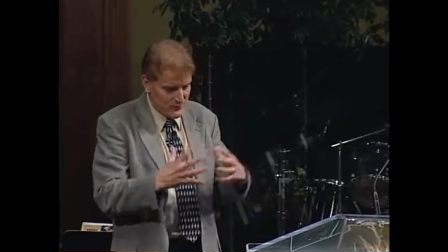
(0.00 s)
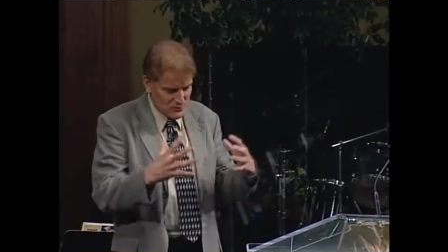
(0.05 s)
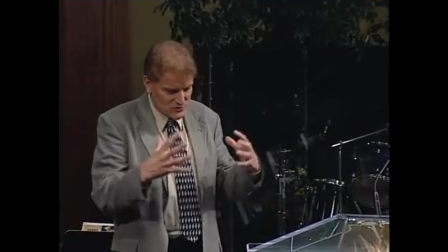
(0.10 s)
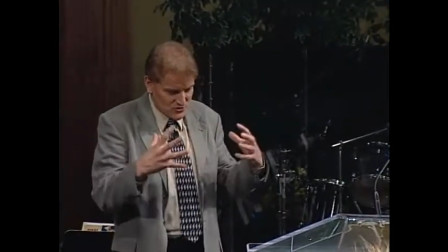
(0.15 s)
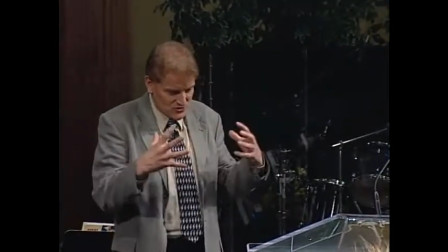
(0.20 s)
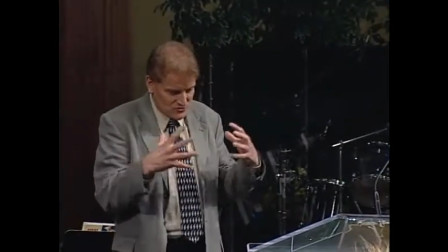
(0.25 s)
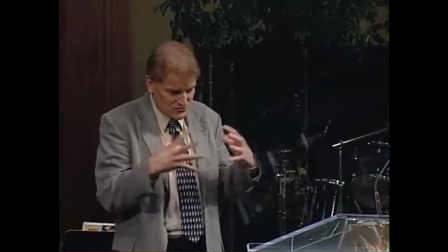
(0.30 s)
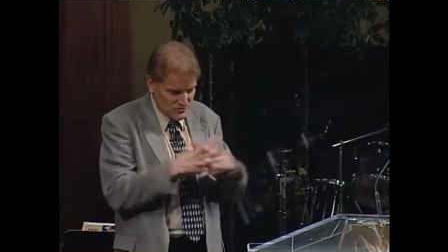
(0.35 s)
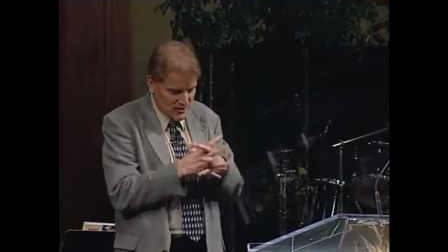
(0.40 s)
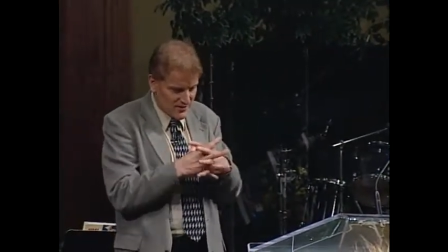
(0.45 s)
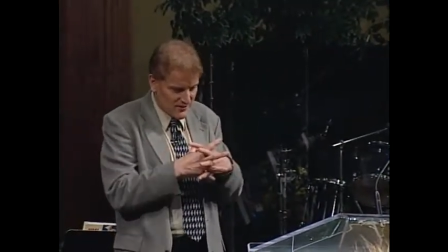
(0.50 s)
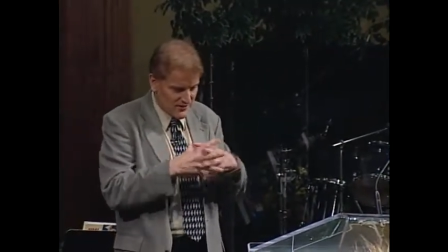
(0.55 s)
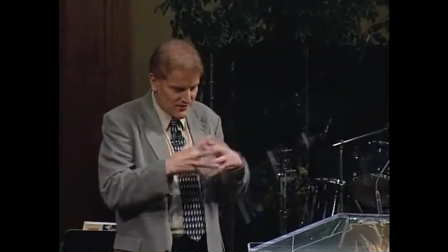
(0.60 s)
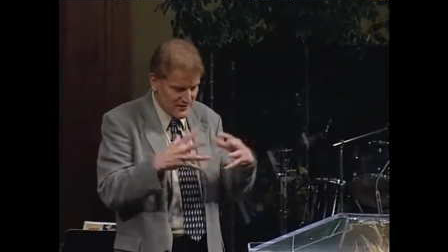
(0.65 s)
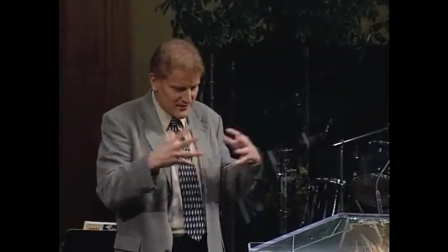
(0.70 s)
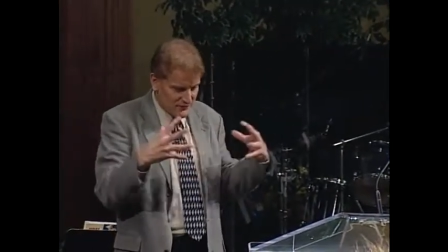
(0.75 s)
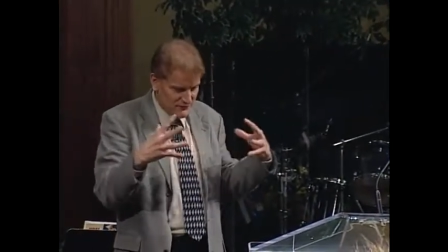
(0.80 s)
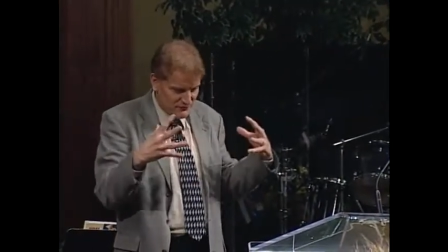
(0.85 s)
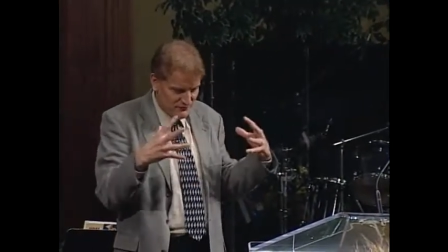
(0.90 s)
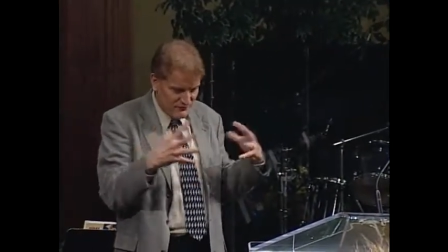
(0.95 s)
he was
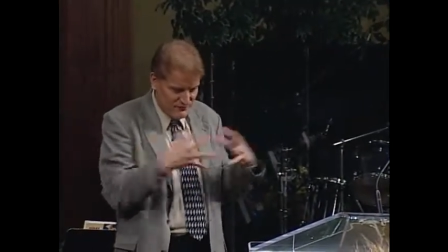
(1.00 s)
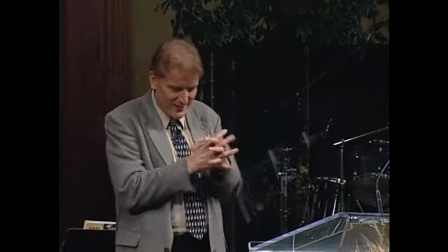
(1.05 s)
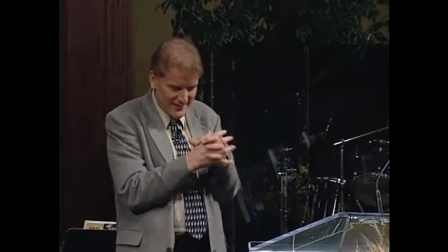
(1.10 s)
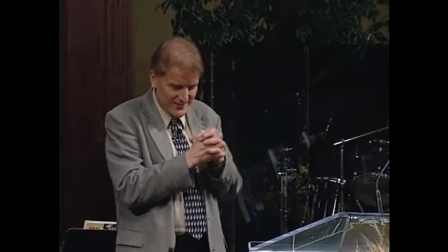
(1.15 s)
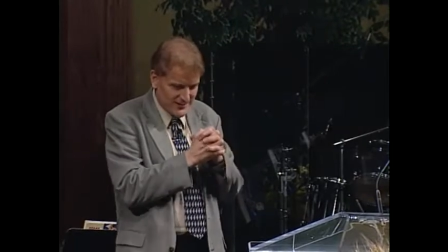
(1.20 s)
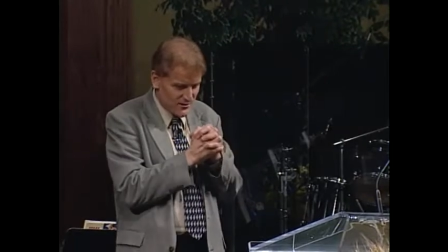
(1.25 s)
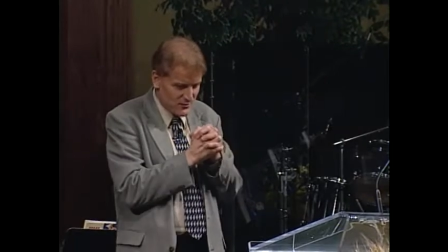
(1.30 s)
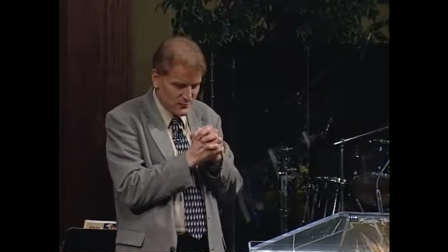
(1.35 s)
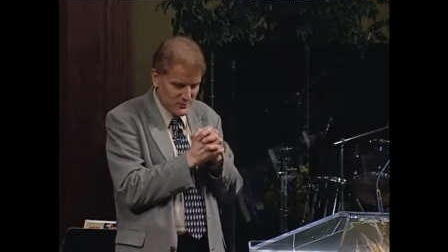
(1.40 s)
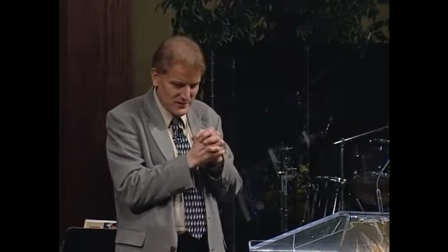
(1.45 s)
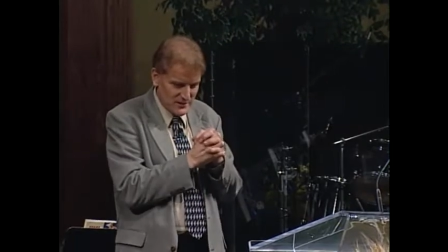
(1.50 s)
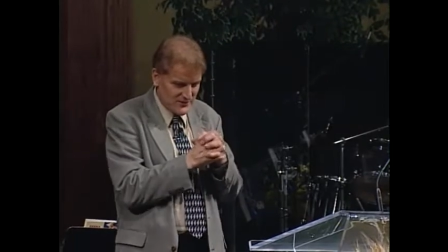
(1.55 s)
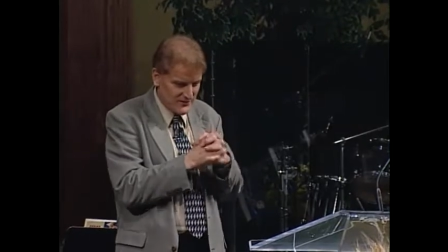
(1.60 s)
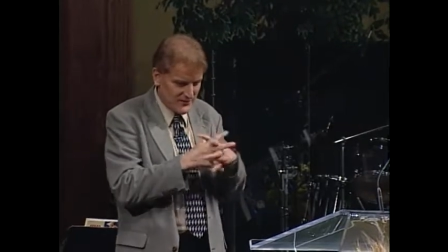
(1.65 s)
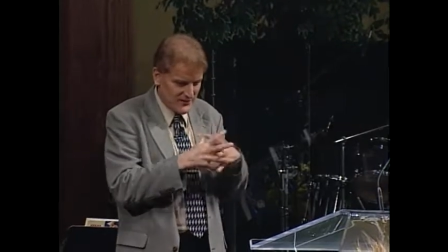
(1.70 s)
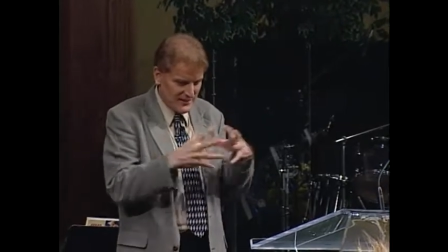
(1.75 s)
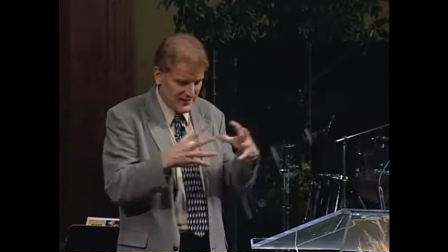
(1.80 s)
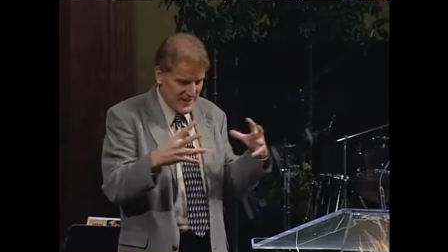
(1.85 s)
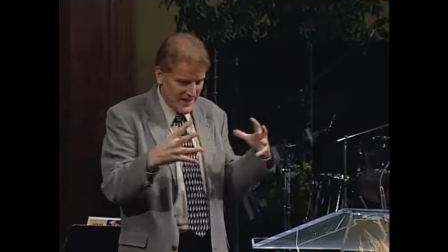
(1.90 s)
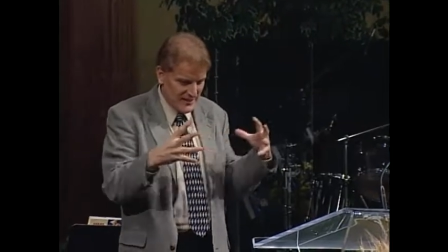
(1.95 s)
struggling and fighting
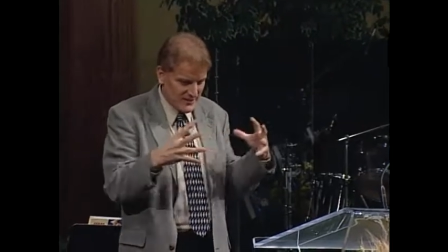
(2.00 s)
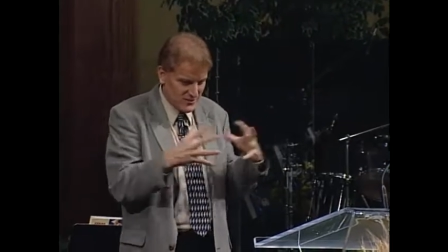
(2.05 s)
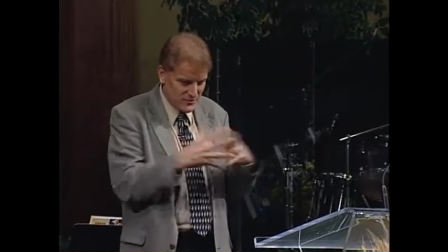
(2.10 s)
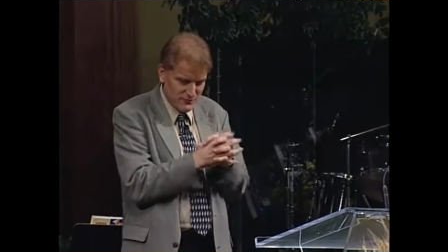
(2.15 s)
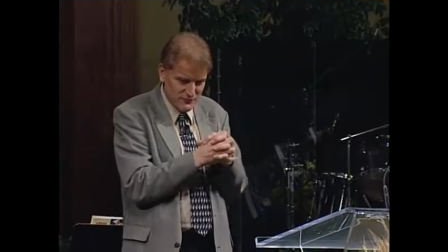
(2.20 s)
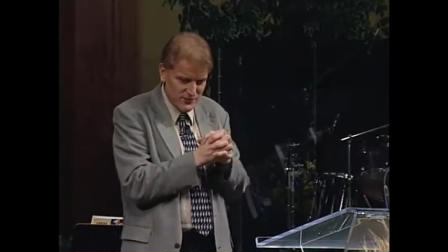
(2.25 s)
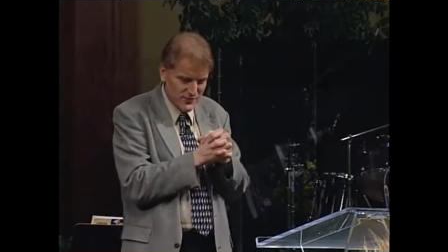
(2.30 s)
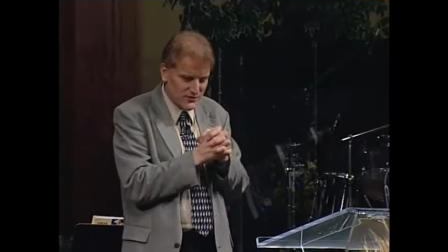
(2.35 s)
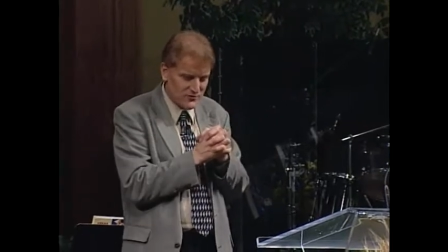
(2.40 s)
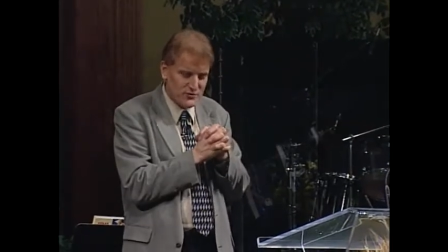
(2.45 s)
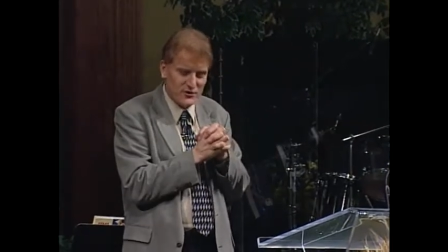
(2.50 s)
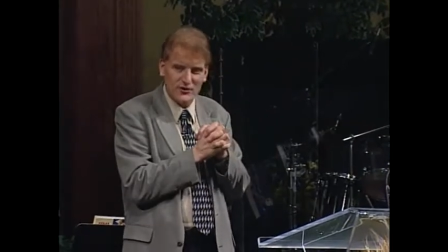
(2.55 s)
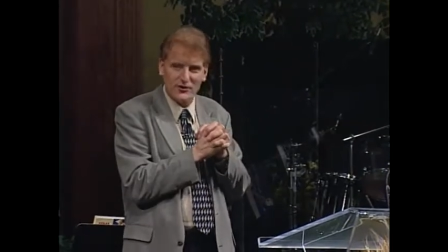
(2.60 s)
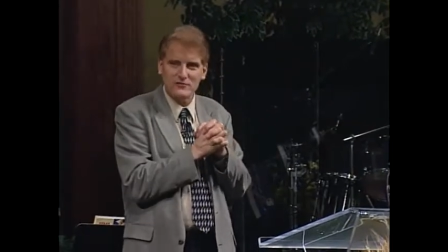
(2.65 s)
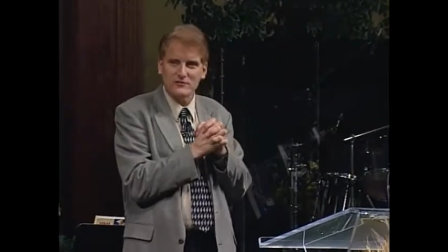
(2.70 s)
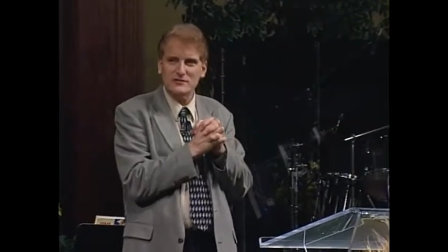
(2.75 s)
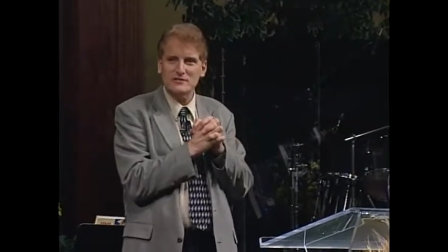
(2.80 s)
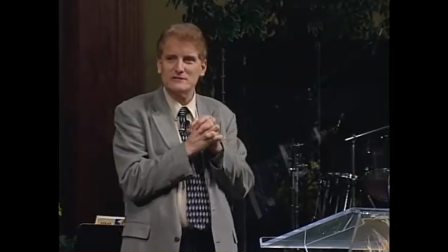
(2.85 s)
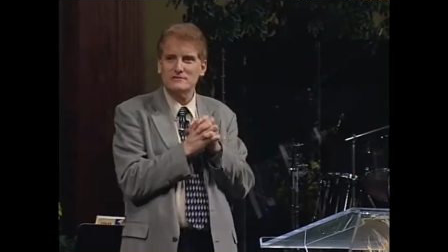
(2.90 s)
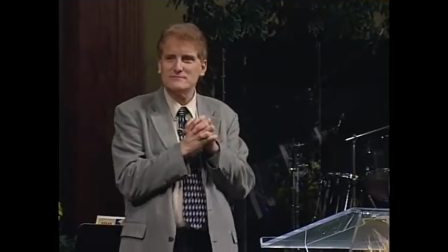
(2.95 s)
with and he had no victory
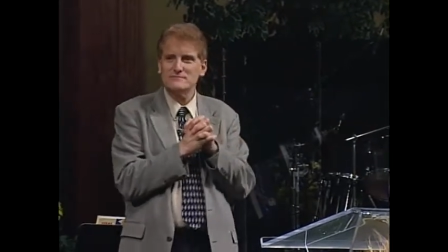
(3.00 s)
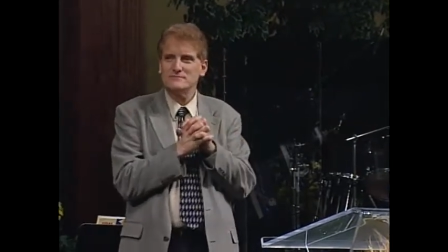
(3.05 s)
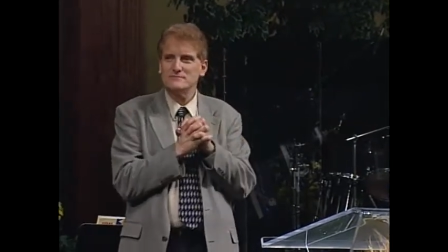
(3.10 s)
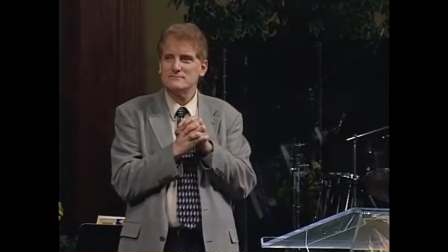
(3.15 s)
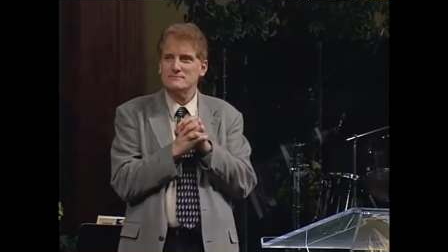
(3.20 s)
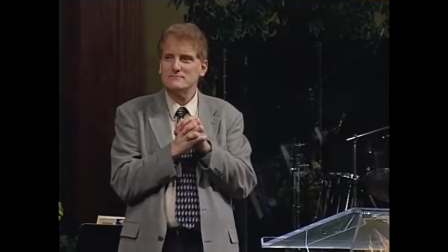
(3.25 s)
over.